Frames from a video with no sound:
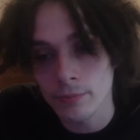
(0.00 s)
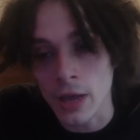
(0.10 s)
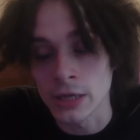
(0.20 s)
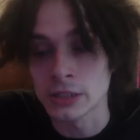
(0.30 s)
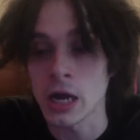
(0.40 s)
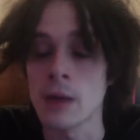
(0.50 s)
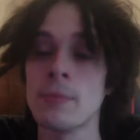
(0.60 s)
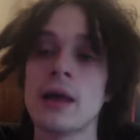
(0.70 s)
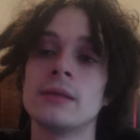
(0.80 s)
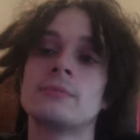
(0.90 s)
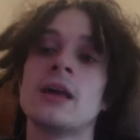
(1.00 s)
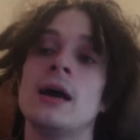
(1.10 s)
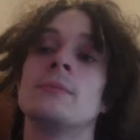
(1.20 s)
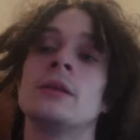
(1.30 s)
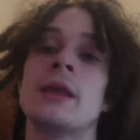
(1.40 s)
a job by the
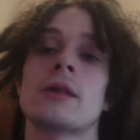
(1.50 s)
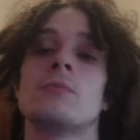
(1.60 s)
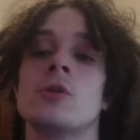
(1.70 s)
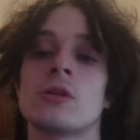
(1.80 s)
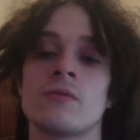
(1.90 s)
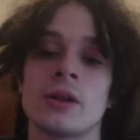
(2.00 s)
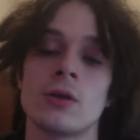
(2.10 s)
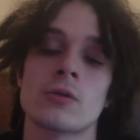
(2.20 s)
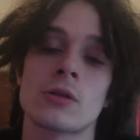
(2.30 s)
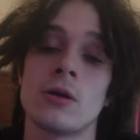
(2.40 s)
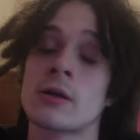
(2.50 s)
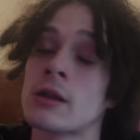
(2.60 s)
time the next music video starts.